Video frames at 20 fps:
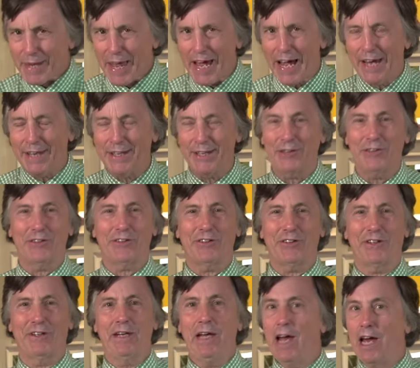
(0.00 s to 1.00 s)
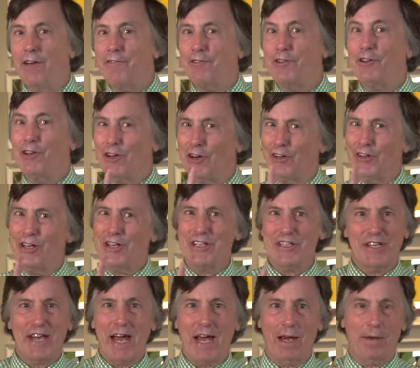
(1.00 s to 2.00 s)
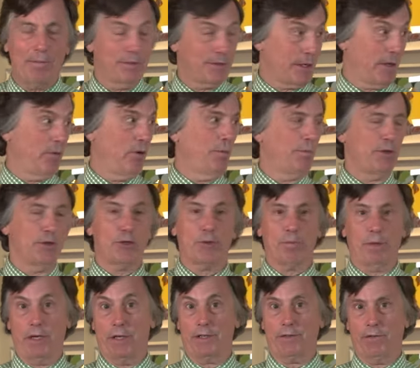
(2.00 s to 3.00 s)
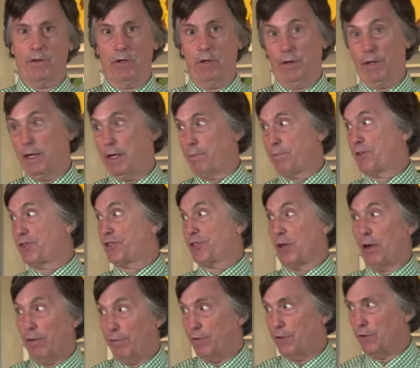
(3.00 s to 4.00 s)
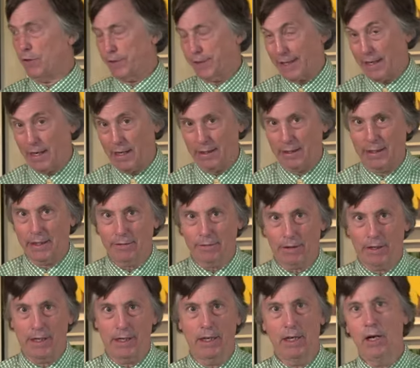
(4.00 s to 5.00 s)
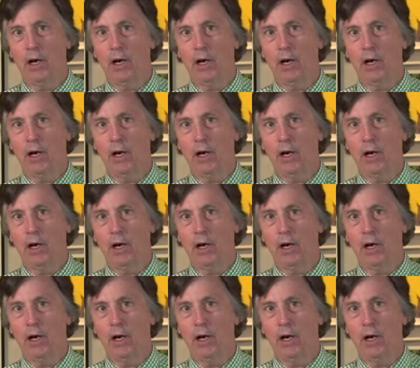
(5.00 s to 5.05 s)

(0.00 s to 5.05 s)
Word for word: I think you're going to, if you know these names, I won't be surprised if you know the name Salvador Dali, right?